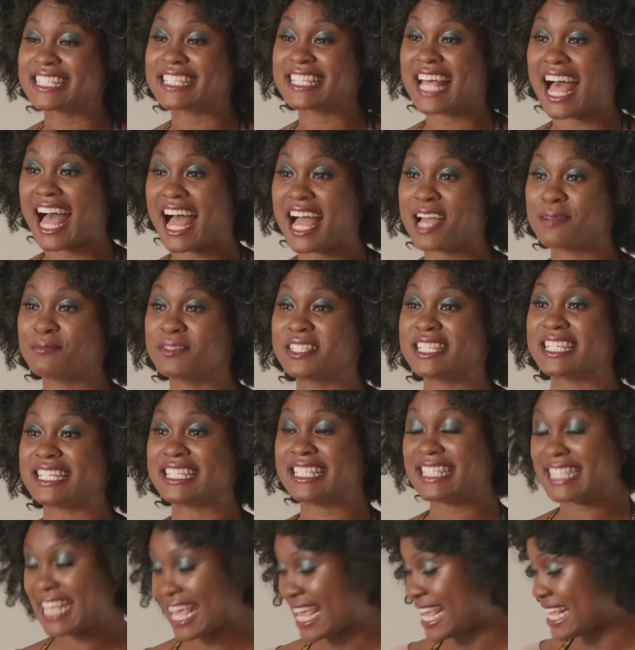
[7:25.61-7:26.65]
time to
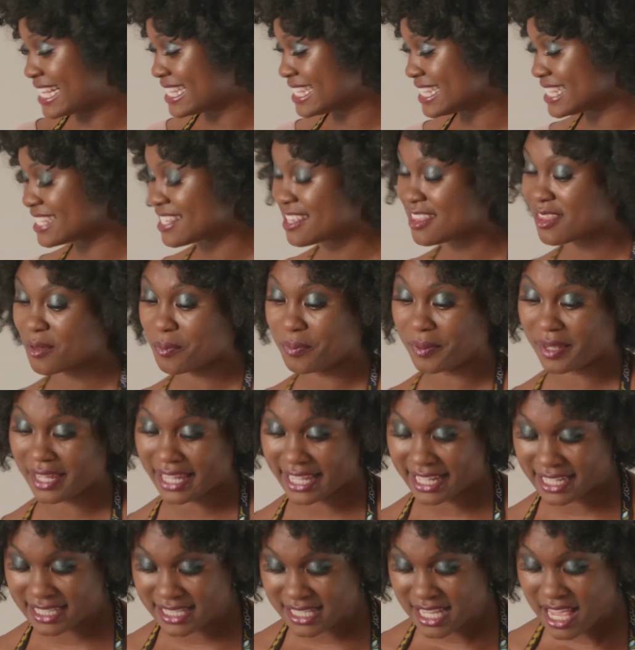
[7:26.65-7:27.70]
taste the
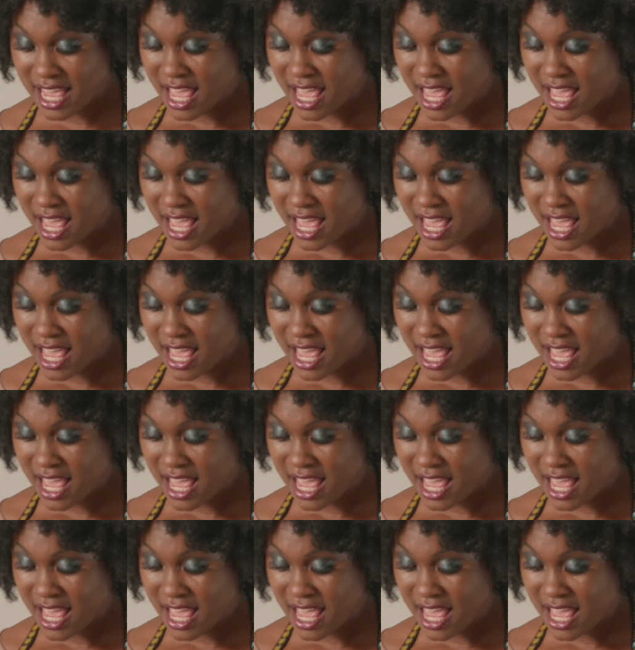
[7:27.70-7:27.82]
plate.